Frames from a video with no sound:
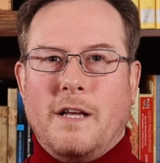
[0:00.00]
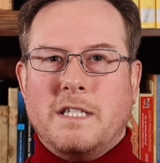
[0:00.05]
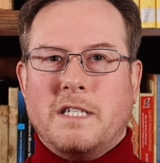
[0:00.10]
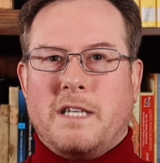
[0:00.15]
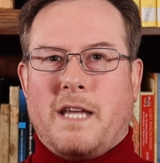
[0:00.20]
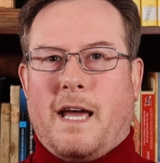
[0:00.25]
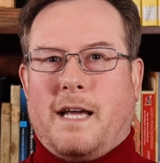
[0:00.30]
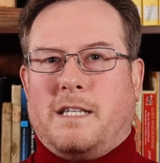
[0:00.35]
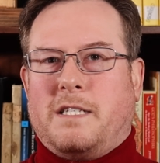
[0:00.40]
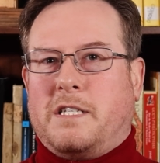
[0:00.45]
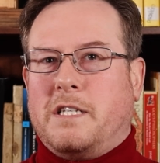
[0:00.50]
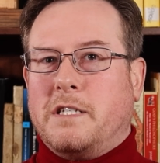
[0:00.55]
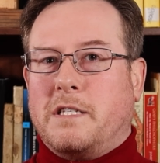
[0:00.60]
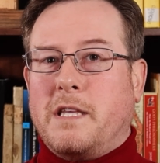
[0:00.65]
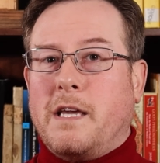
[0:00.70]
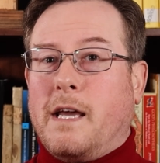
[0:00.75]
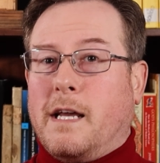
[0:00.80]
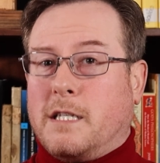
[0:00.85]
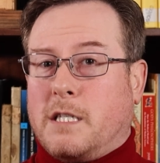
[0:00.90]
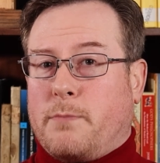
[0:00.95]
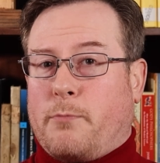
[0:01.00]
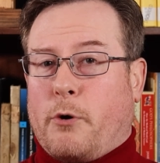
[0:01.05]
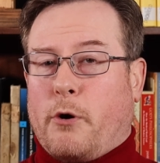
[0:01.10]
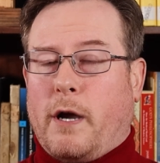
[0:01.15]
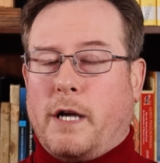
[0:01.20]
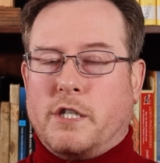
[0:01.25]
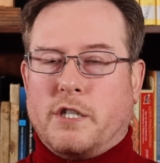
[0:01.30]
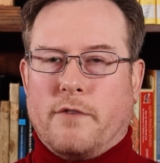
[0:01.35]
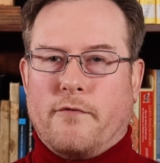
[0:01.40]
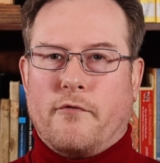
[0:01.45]
This text is the
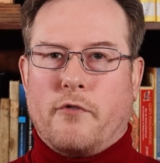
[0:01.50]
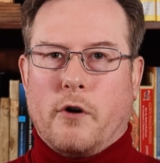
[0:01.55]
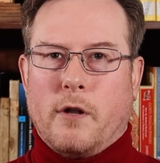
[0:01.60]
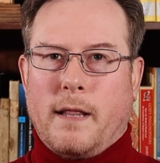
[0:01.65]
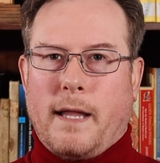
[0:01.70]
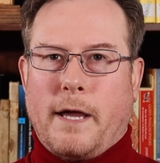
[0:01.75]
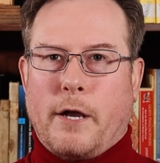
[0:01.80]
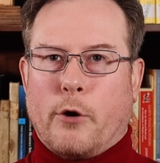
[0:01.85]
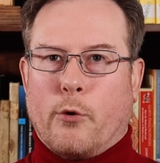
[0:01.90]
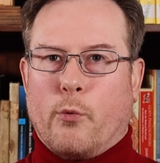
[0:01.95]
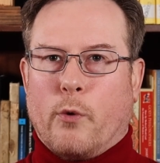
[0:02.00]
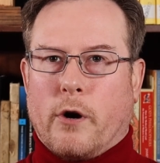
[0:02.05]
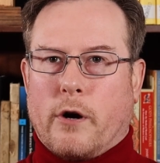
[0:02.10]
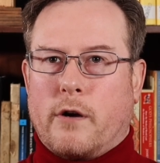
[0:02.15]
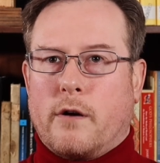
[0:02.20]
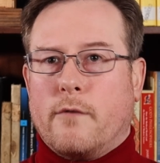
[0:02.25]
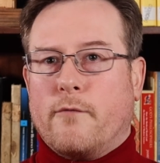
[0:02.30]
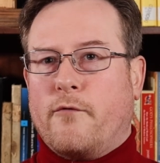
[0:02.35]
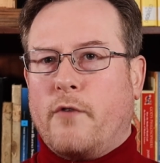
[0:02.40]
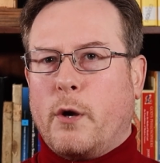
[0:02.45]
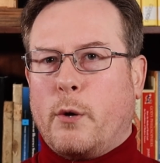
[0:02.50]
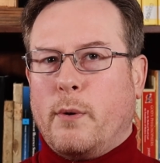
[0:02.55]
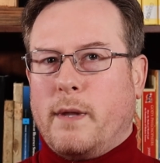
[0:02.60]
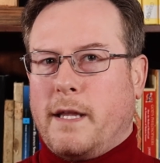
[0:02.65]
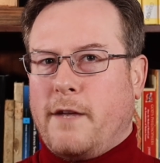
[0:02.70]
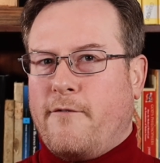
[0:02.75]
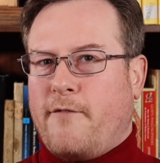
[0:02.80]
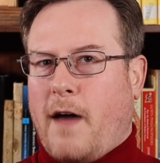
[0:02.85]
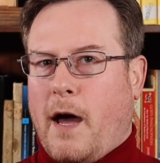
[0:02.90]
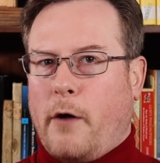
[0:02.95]
inspiration for a later work,
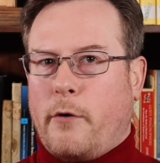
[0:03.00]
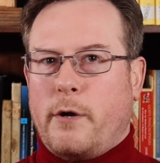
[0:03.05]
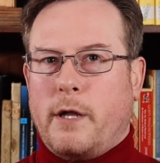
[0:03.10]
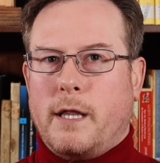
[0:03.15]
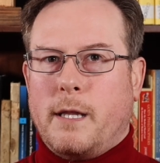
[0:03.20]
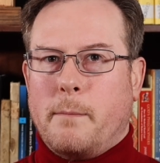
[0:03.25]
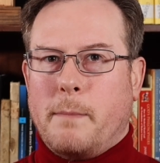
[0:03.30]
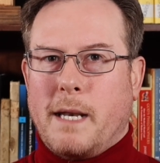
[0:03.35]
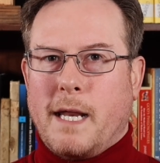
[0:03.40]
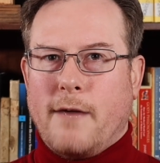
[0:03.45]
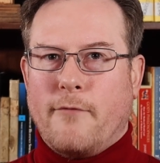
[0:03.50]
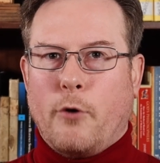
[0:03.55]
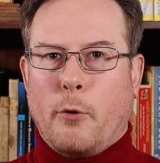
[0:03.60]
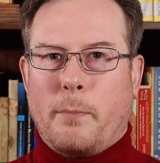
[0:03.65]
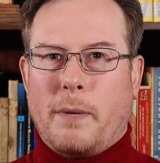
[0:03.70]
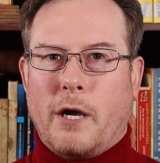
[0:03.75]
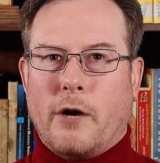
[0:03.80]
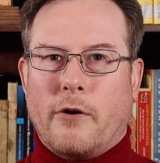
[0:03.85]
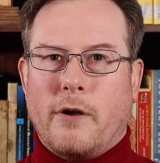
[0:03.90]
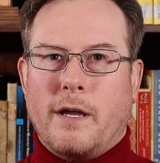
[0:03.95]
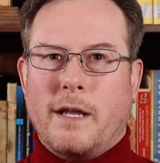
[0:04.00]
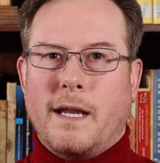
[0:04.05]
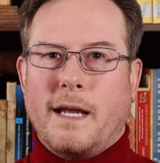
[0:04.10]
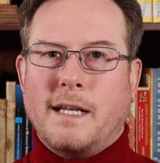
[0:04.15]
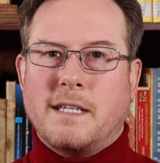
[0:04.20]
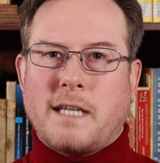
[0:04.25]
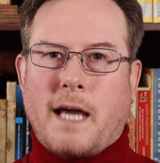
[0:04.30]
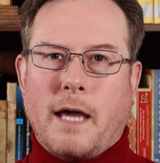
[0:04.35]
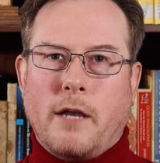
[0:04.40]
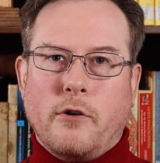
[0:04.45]
frequently found in the medieval period,
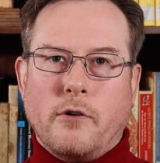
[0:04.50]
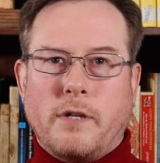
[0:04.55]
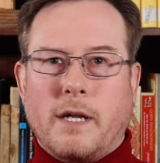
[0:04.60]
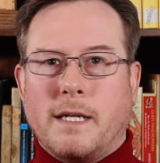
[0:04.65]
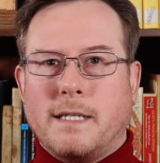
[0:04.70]
entitled